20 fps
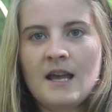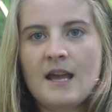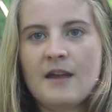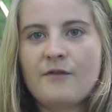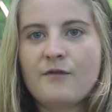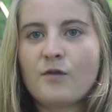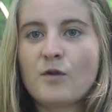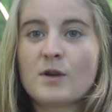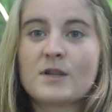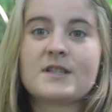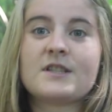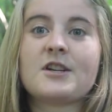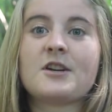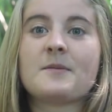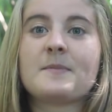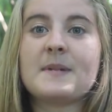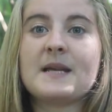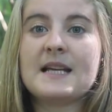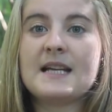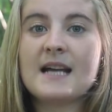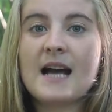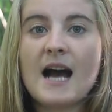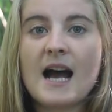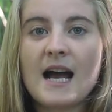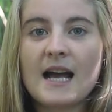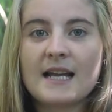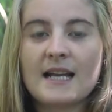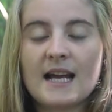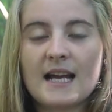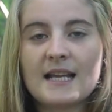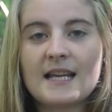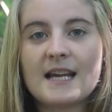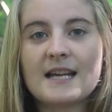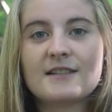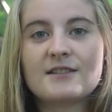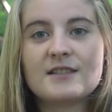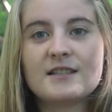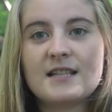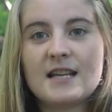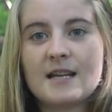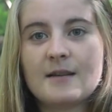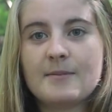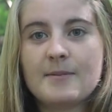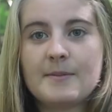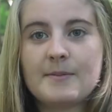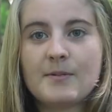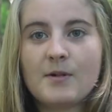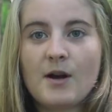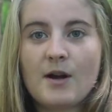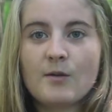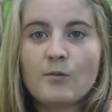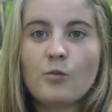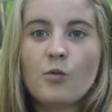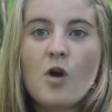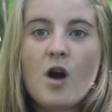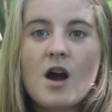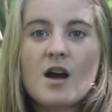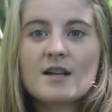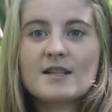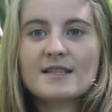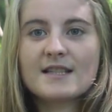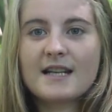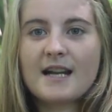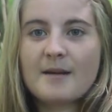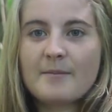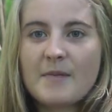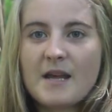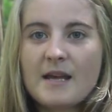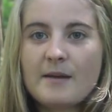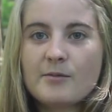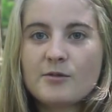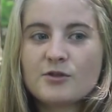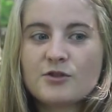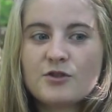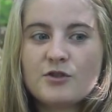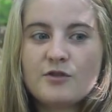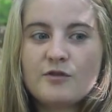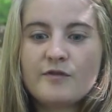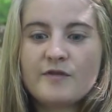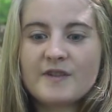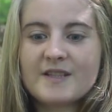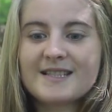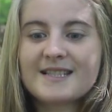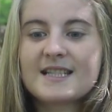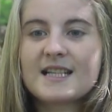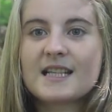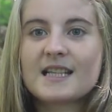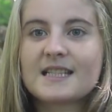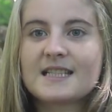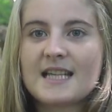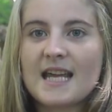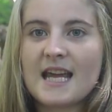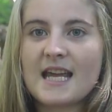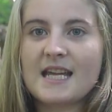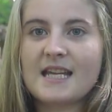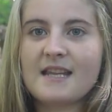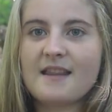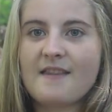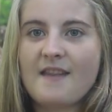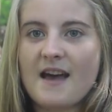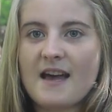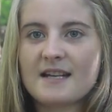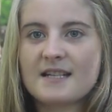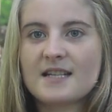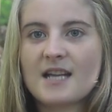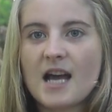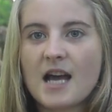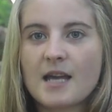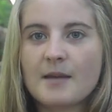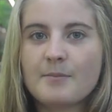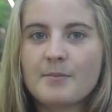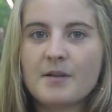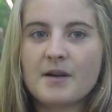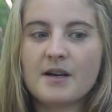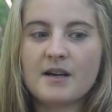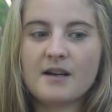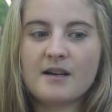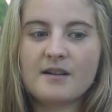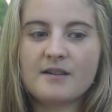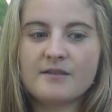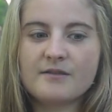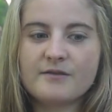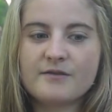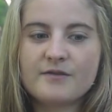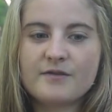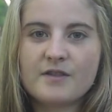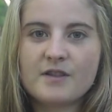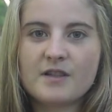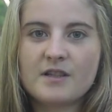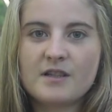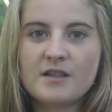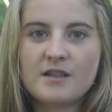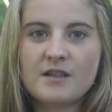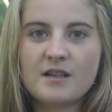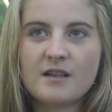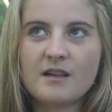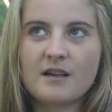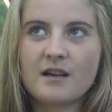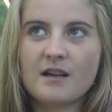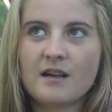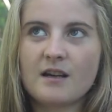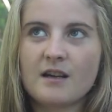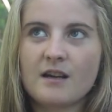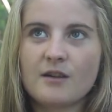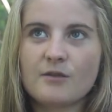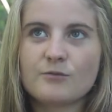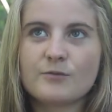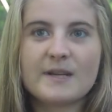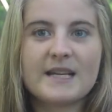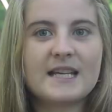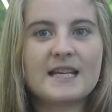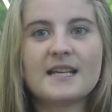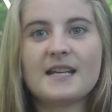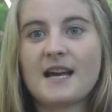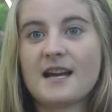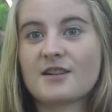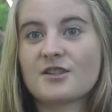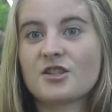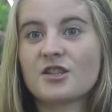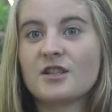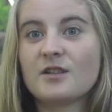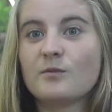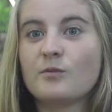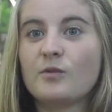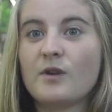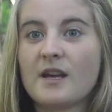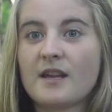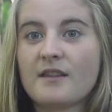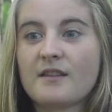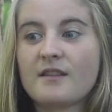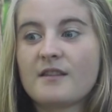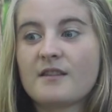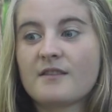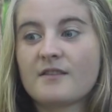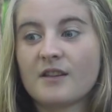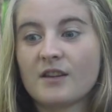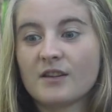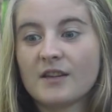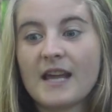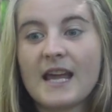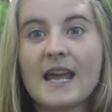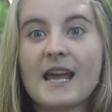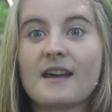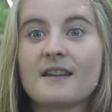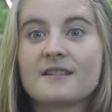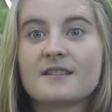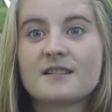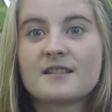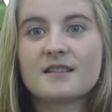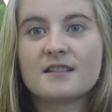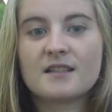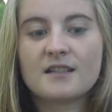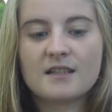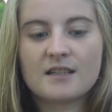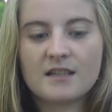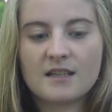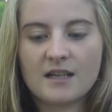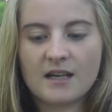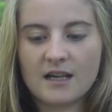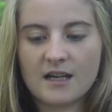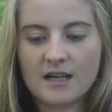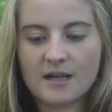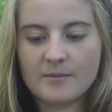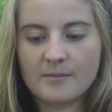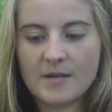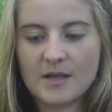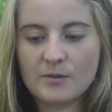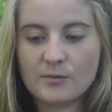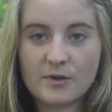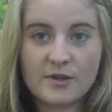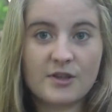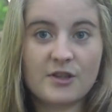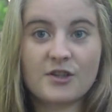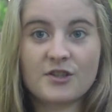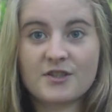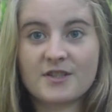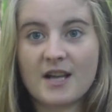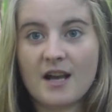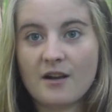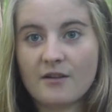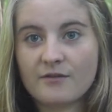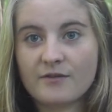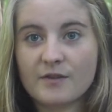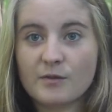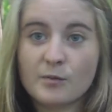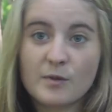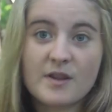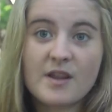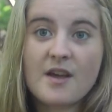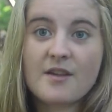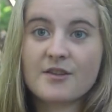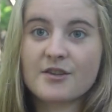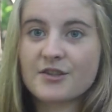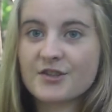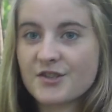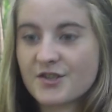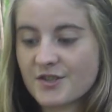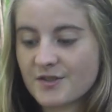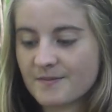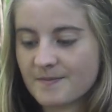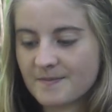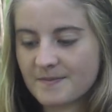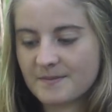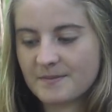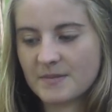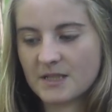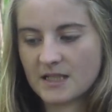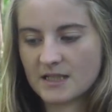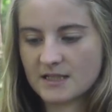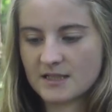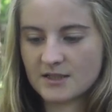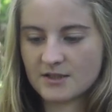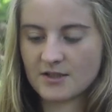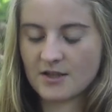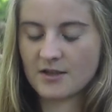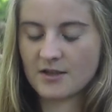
a forest therapy guide, I get to take people on walks and I'm able to facilitate that type of reconnection with the land and with yourself and with others, because there's